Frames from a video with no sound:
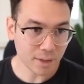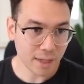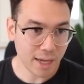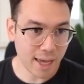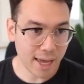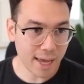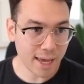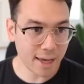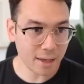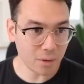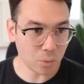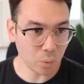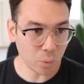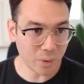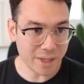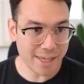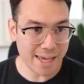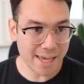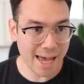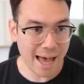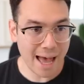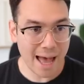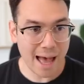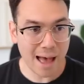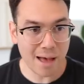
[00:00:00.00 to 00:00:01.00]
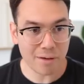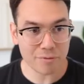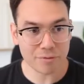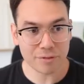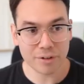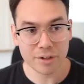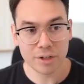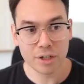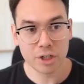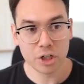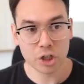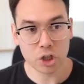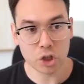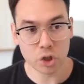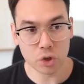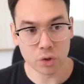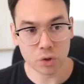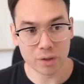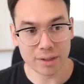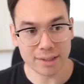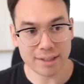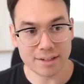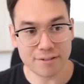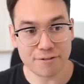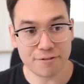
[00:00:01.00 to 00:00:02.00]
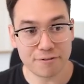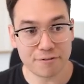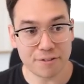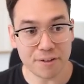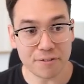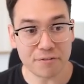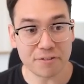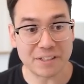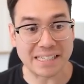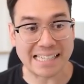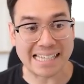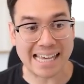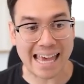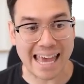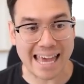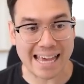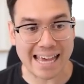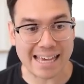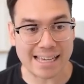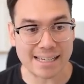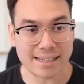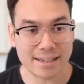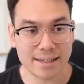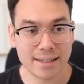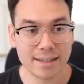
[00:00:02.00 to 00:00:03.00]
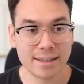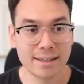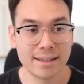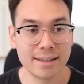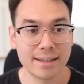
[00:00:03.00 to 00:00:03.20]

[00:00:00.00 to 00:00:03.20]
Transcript: And we have currently 58